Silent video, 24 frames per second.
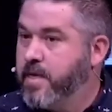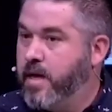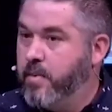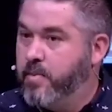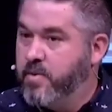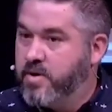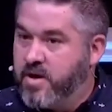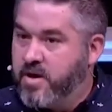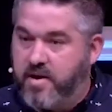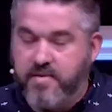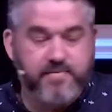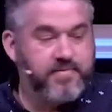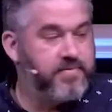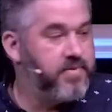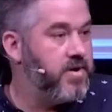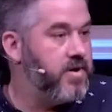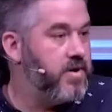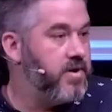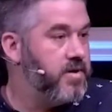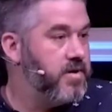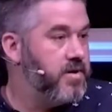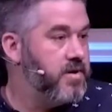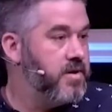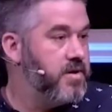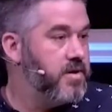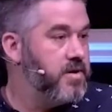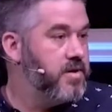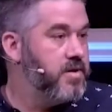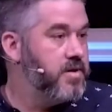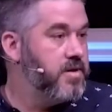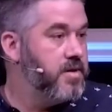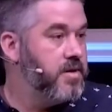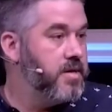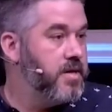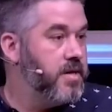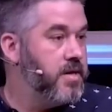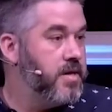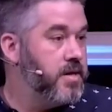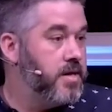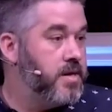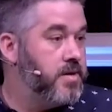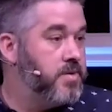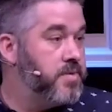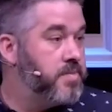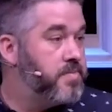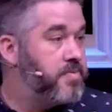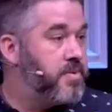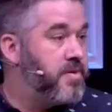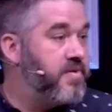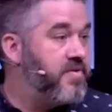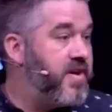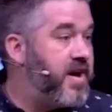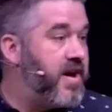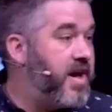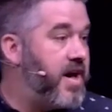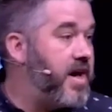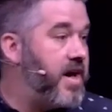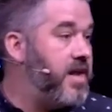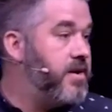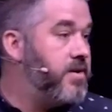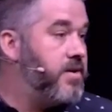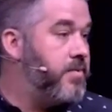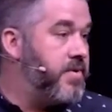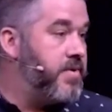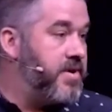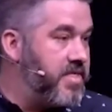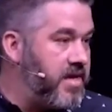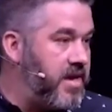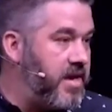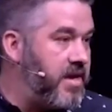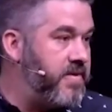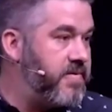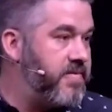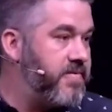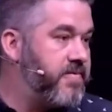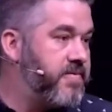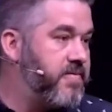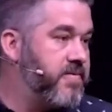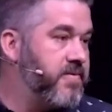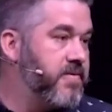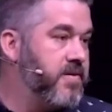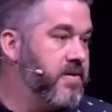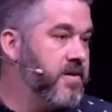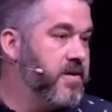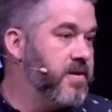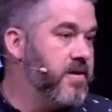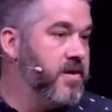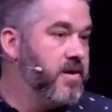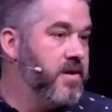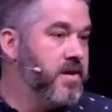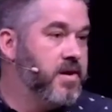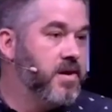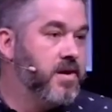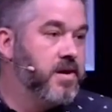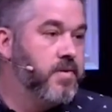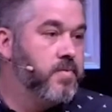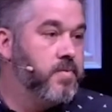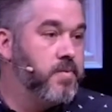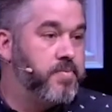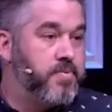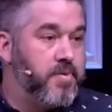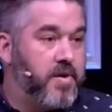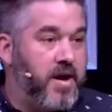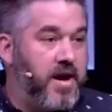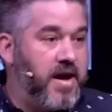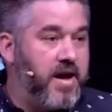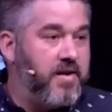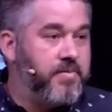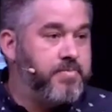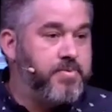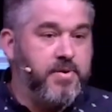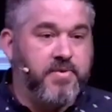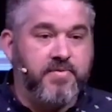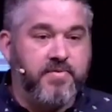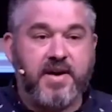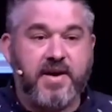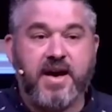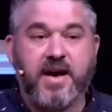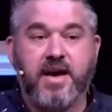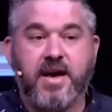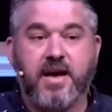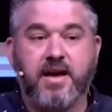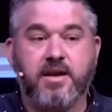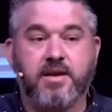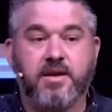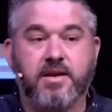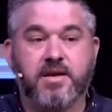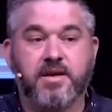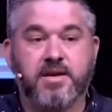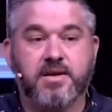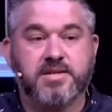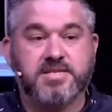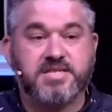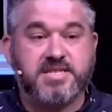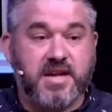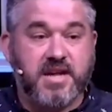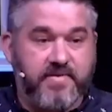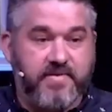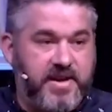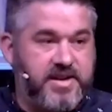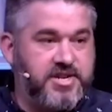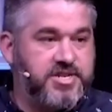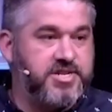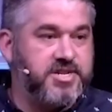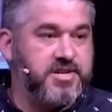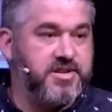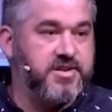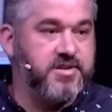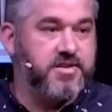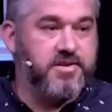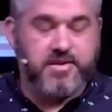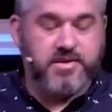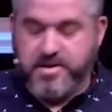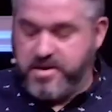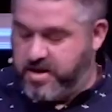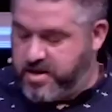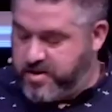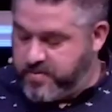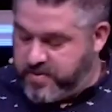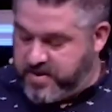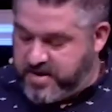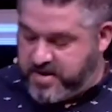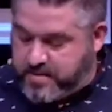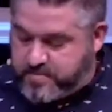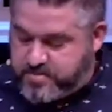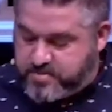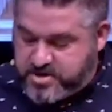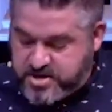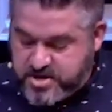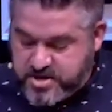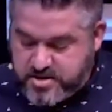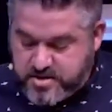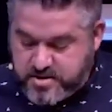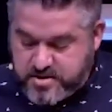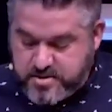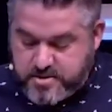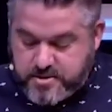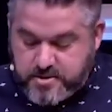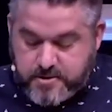He will comfort. He will provide relief. Will provide salvation and redemption.